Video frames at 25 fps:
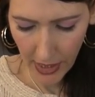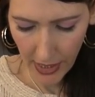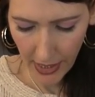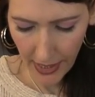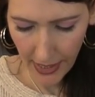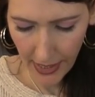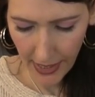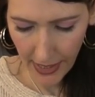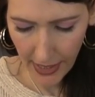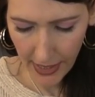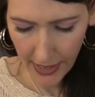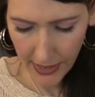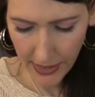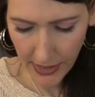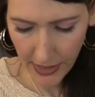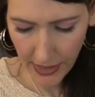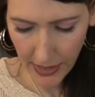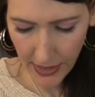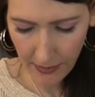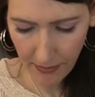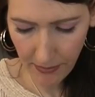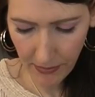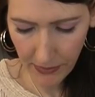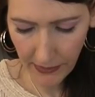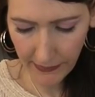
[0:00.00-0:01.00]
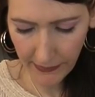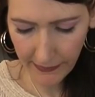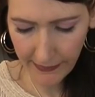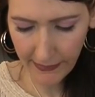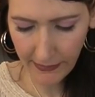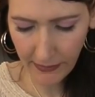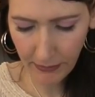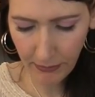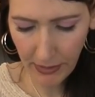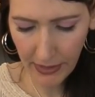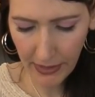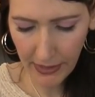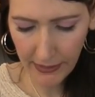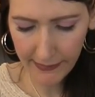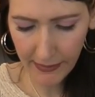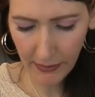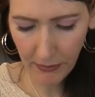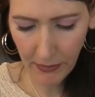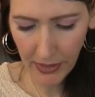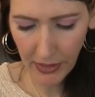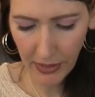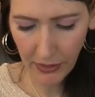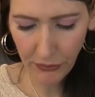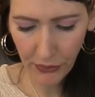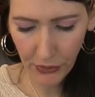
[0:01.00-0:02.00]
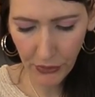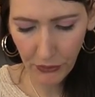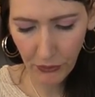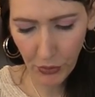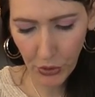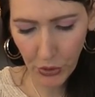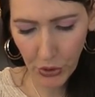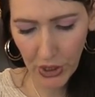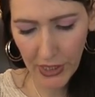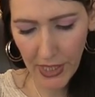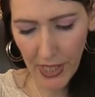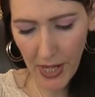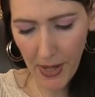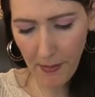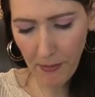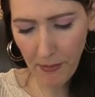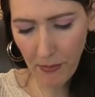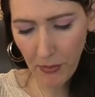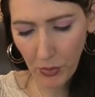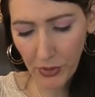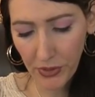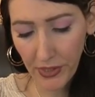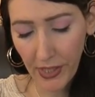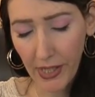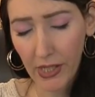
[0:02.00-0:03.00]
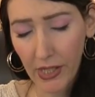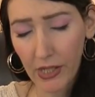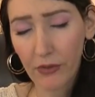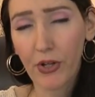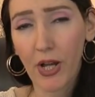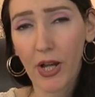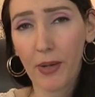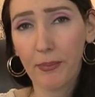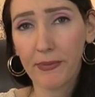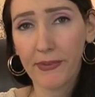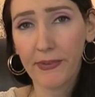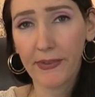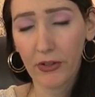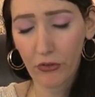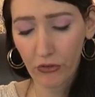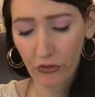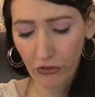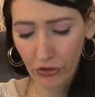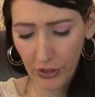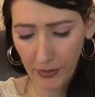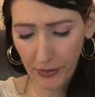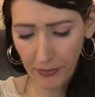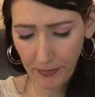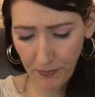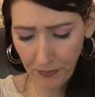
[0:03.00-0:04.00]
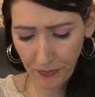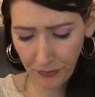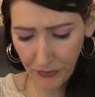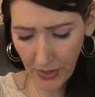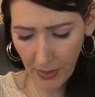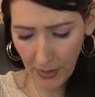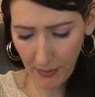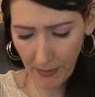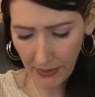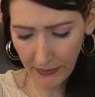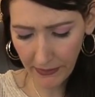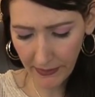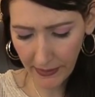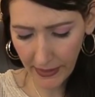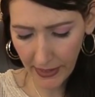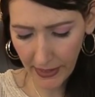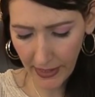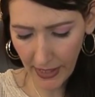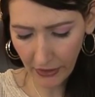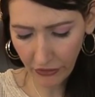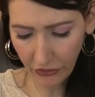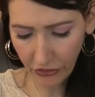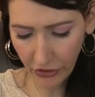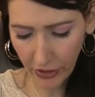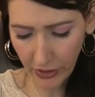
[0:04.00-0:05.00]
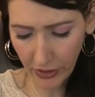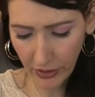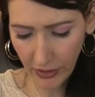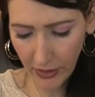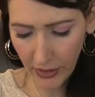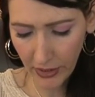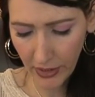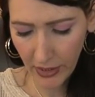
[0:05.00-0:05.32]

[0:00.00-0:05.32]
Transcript: And this has made somebody feel really numb with the Eight of Cups energy about the connection.